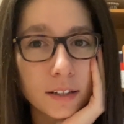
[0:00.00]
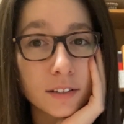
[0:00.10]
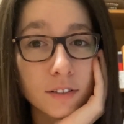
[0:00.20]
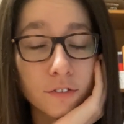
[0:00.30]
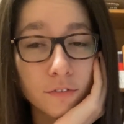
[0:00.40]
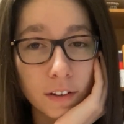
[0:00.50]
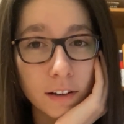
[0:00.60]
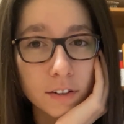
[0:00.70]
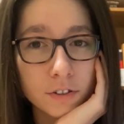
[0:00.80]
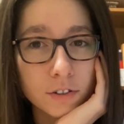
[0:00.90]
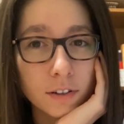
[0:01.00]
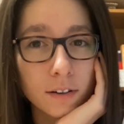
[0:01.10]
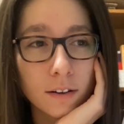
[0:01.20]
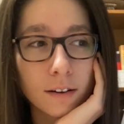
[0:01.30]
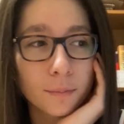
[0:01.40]
to finish
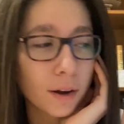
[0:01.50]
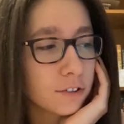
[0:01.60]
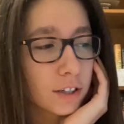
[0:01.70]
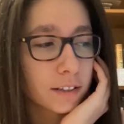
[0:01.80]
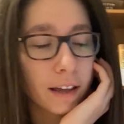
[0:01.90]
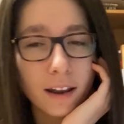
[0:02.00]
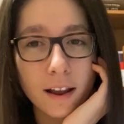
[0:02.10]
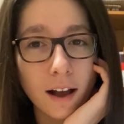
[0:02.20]
Project NA.